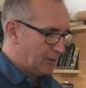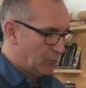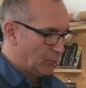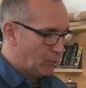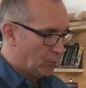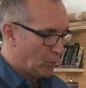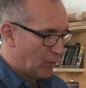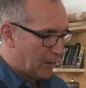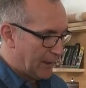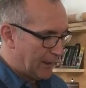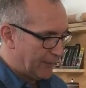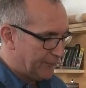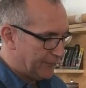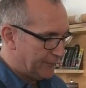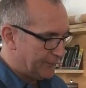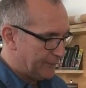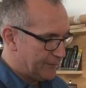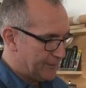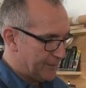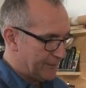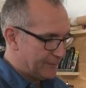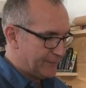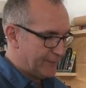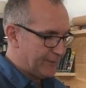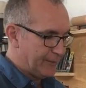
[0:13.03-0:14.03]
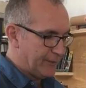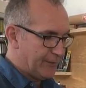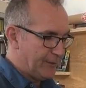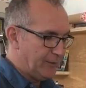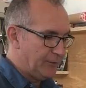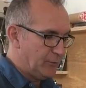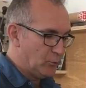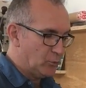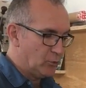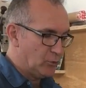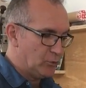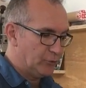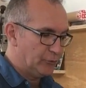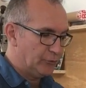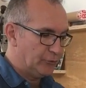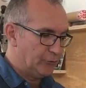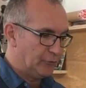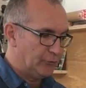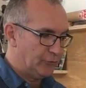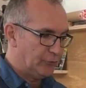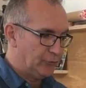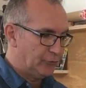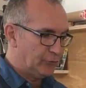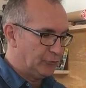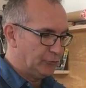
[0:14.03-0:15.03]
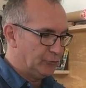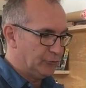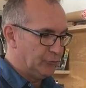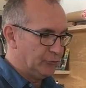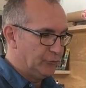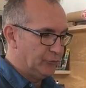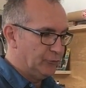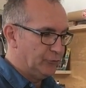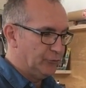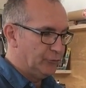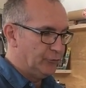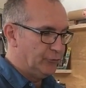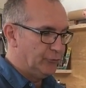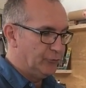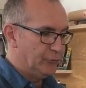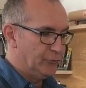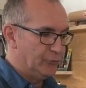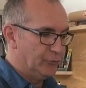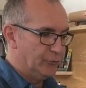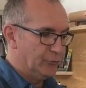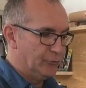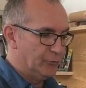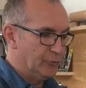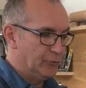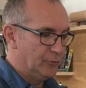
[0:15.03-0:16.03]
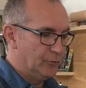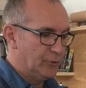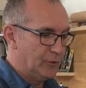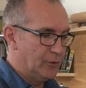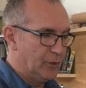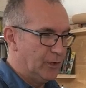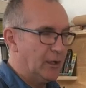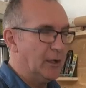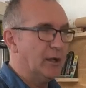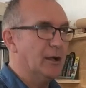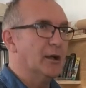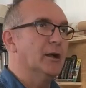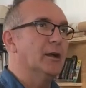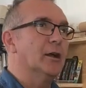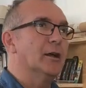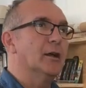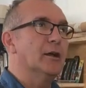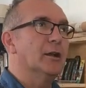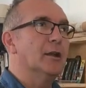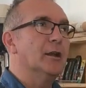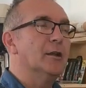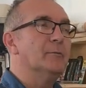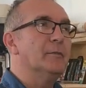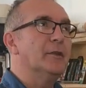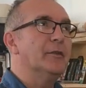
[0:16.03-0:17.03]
What I did yesterday was to do, I